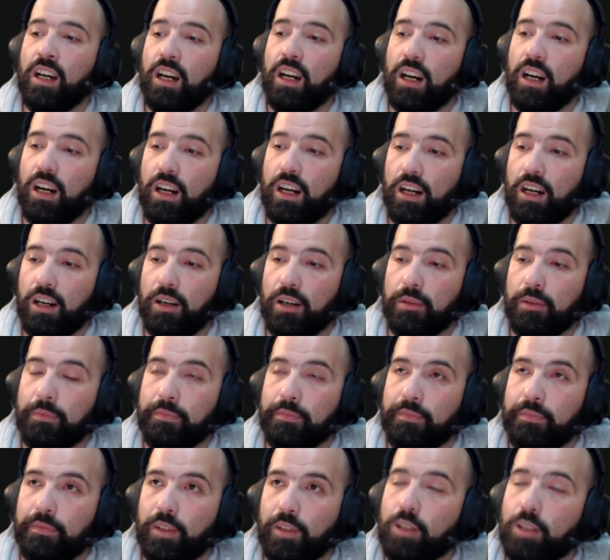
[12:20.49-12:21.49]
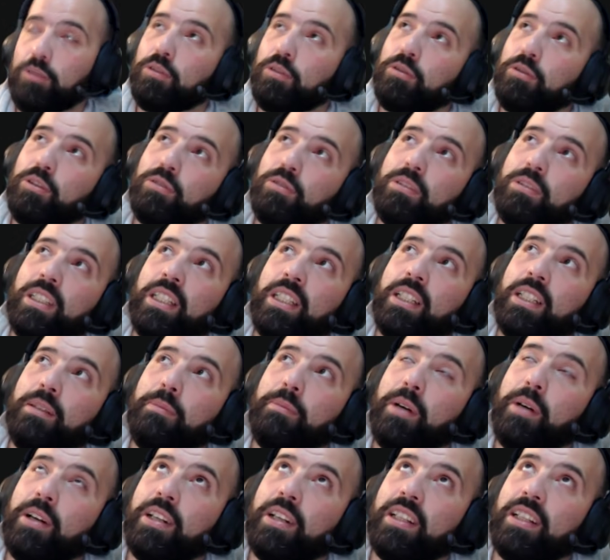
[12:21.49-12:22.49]
Also, don't think
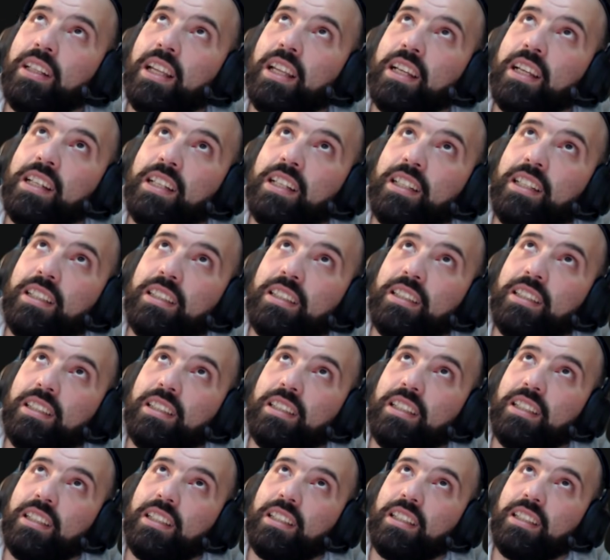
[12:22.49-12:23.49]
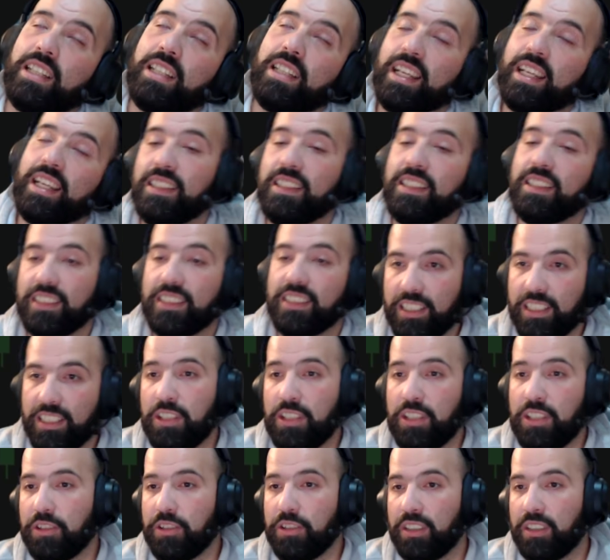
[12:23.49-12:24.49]
about it like it's a
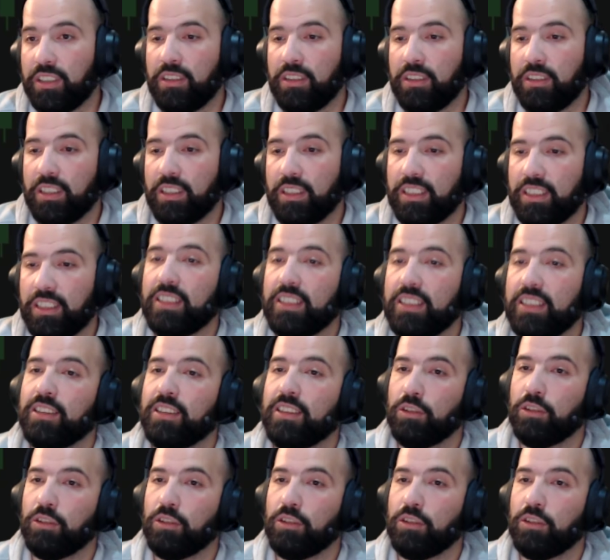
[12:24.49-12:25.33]
teacher, right? It's a